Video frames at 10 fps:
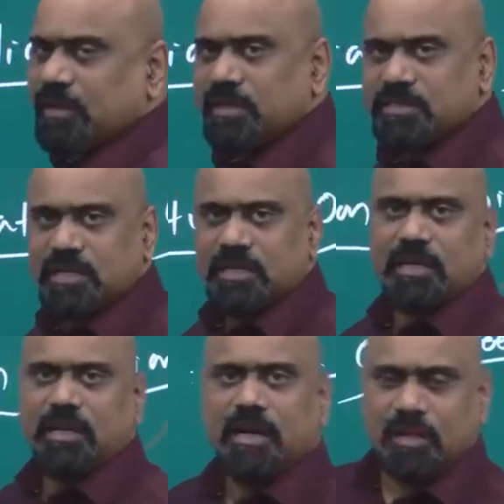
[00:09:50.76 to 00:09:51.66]
Kishan
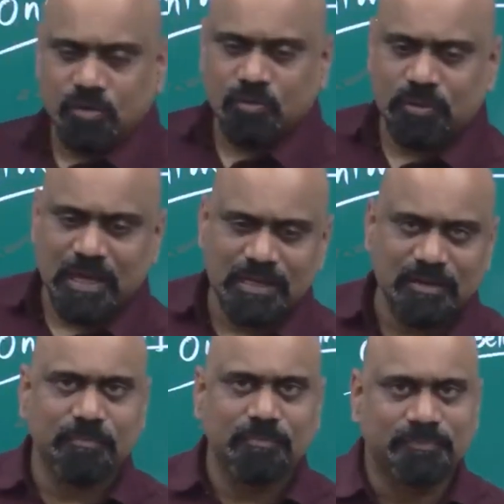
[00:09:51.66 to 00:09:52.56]
Ki Laddu. There is
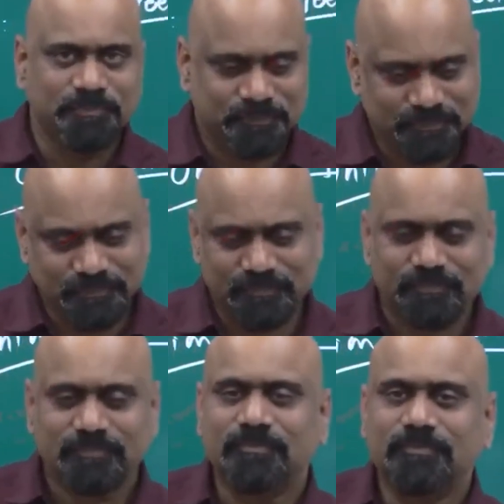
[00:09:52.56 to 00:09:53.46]
a
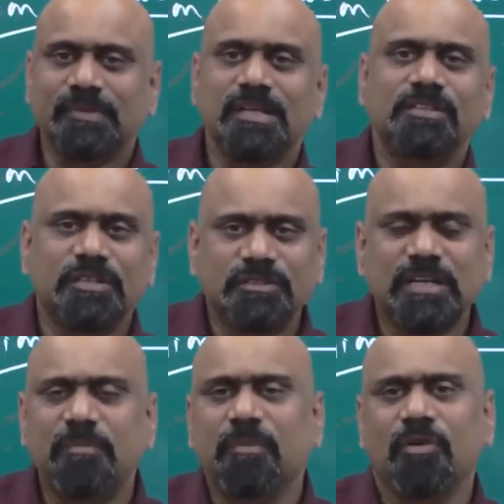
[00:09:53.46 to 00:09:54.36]
such
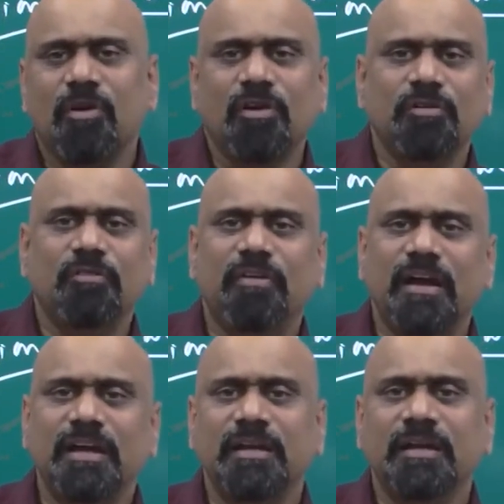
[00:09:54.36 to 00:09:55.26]
type of rock you will
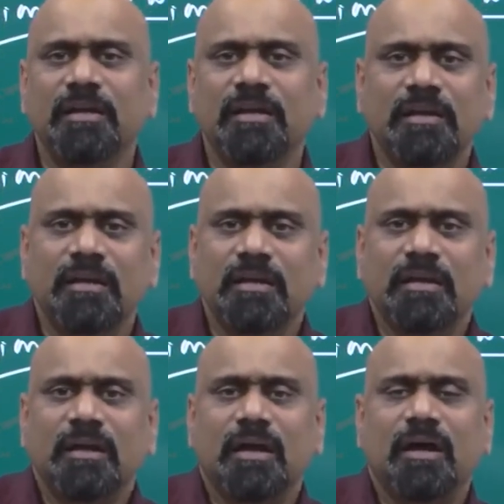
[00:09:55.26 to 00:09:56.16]
find in
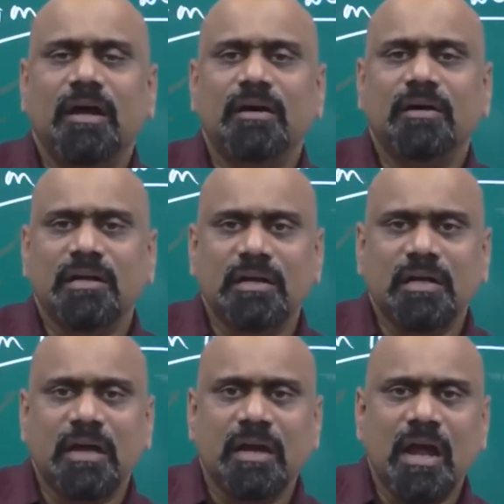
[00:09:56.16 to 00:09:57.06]

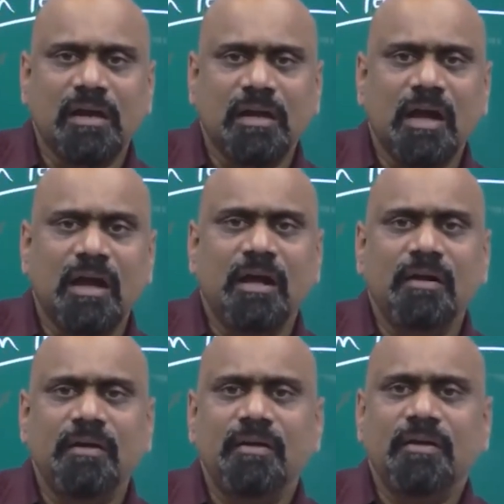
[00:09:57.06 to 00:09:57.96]
Karnataka.
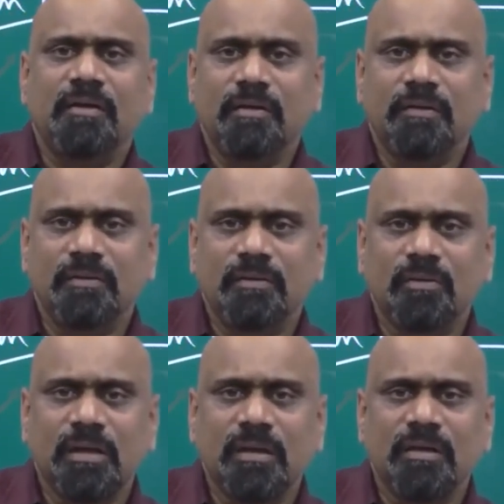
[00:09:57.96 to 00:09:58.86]

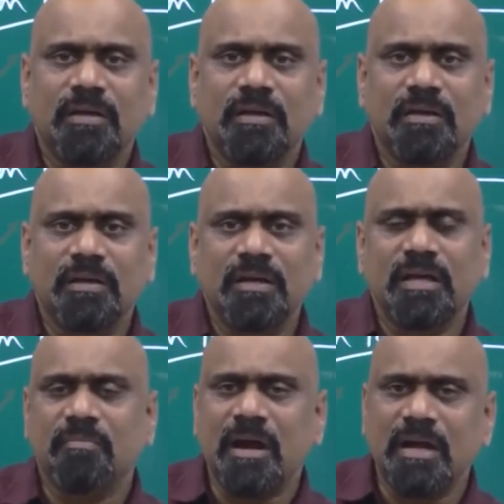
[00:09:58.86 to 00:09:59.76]
Okay,
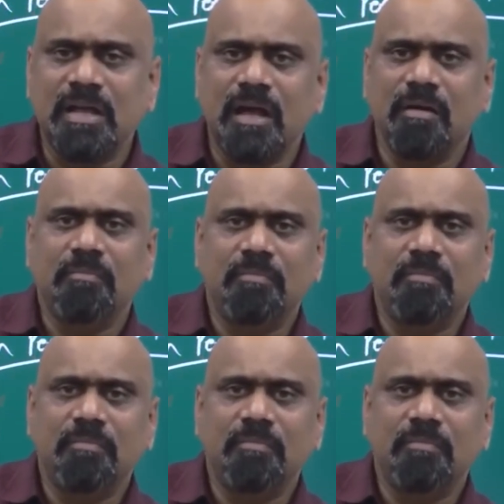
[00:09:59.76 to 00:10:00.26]
near Mandya,